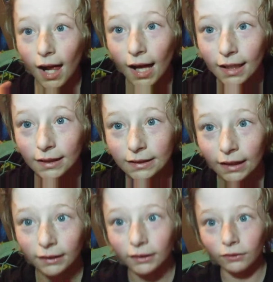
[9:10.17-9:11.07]
guys,
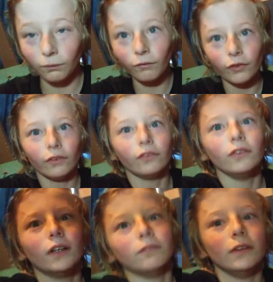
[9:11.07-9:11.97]
I will
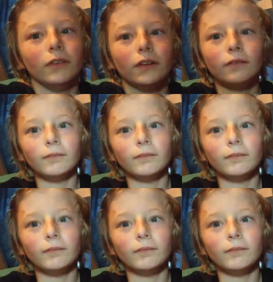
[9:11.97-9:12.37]
do that maybe